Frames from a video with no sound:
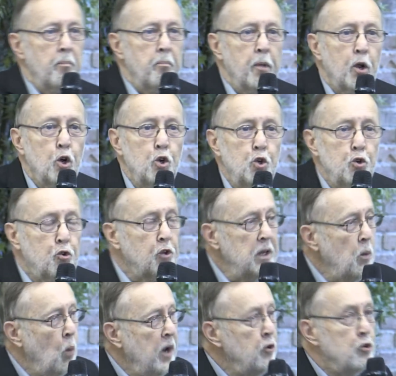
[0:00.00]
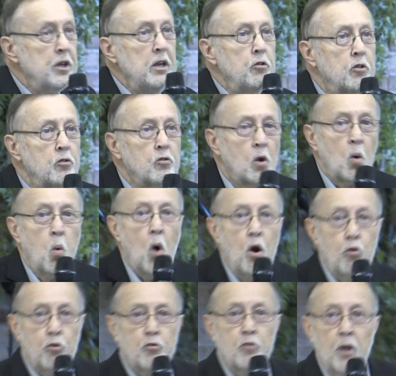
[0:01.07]
Because you see, when Jesus
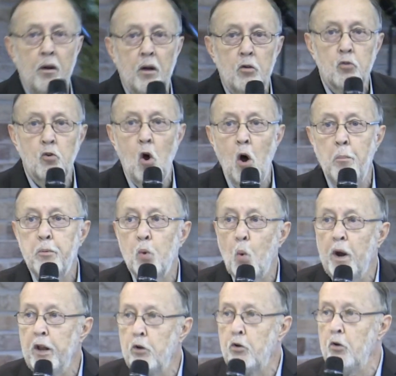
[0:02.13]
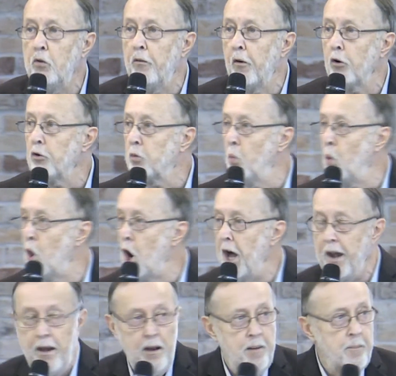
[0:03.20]
quotes Psalm 22, verse
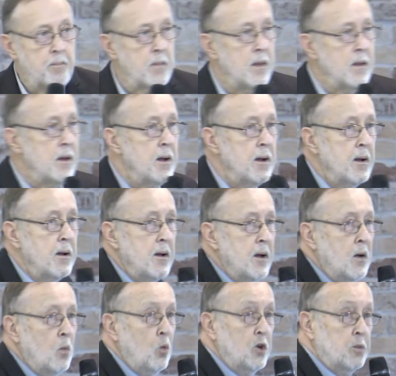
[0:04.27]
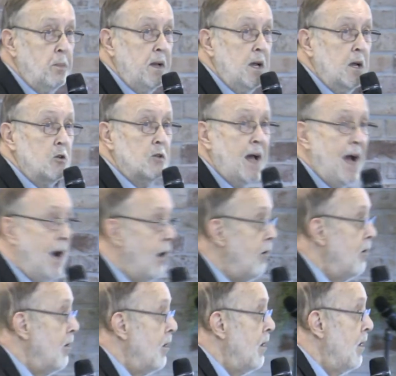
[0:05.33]
1, which begins how?